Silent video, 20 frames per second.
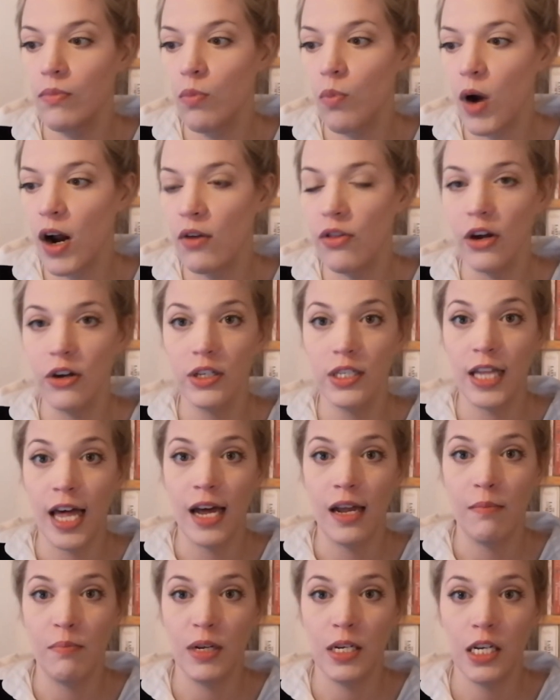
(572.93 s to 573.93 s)
where there's
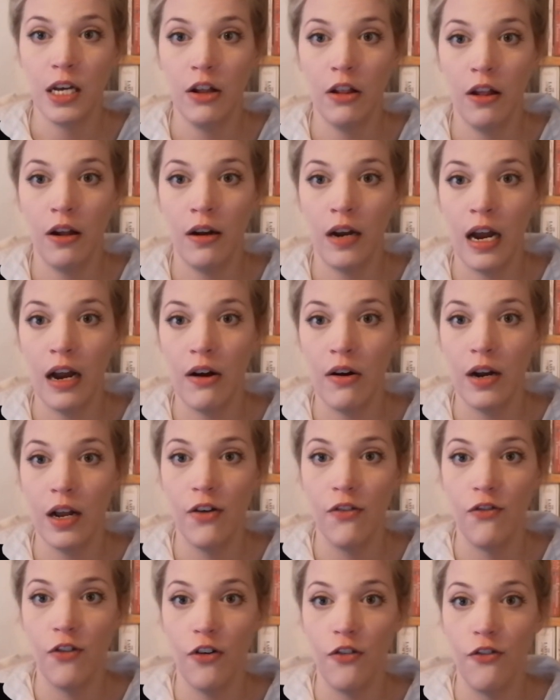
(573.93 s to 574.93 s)
that particular
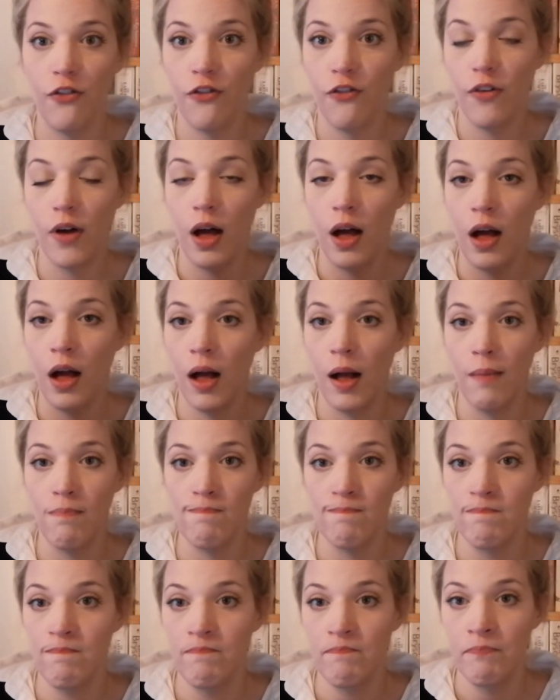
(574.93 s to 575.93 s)
narrative of
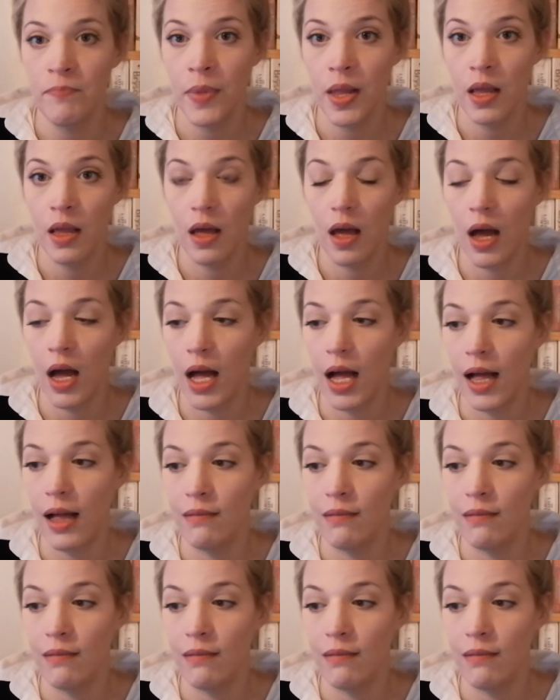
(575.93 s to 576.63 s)
um, uh,